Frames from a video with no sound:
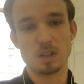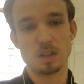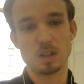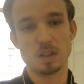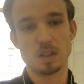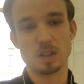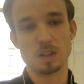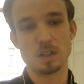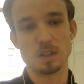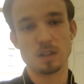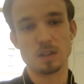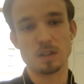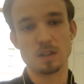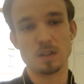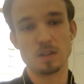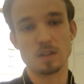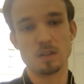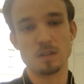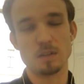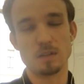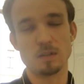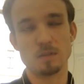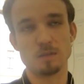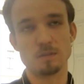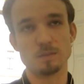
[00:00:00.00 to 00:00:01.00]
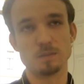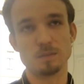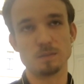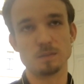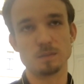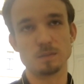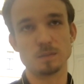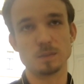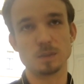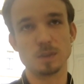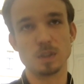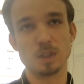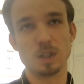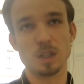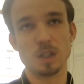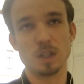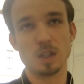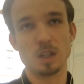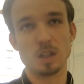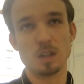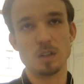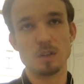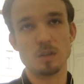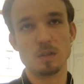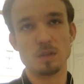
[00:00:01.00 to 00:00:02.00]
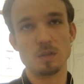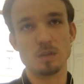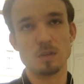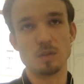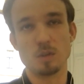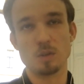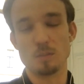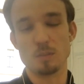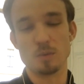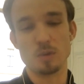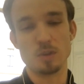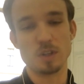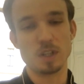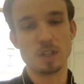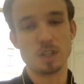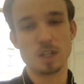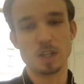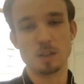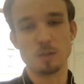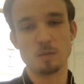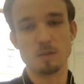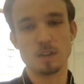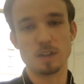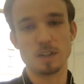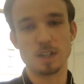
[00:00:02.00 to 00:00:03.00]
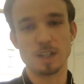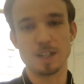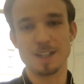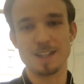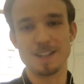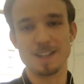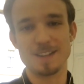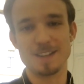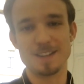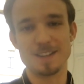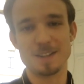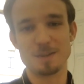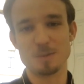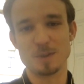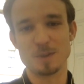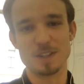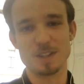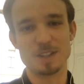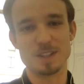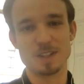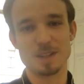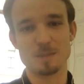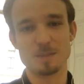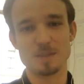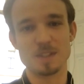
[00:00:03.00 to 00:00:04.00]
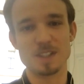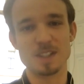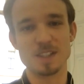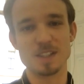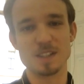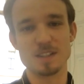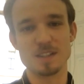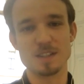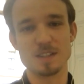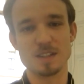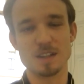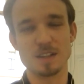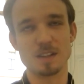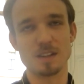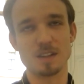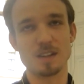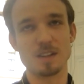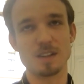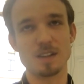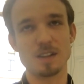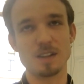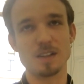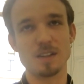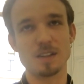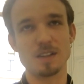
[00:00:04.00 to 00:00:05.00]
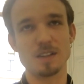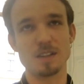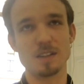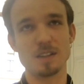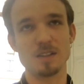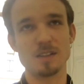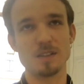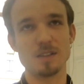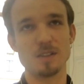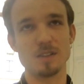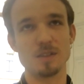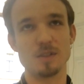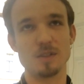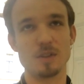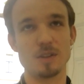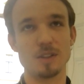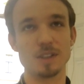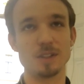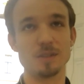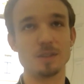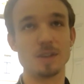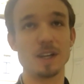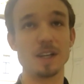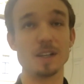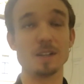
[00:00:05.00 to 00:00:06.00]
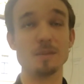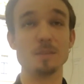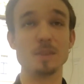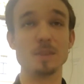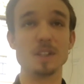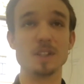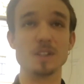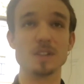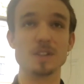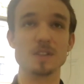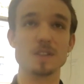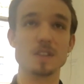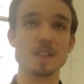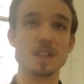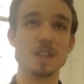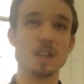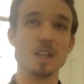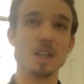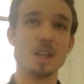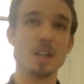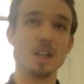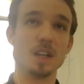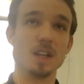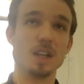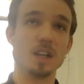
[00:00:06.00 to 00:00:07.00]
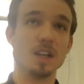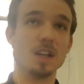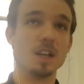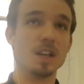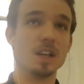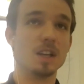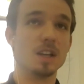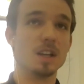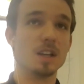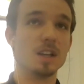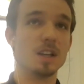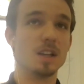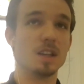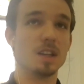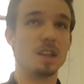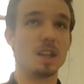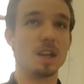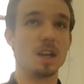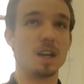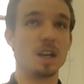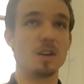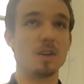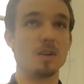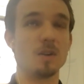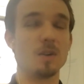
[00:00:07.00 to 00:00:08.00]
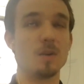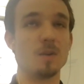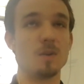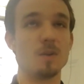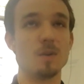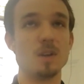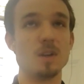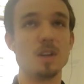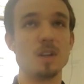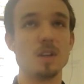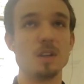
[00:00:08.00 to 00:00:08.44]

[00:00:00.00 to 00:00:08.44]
and to communicate very clearly when something is not going right, because now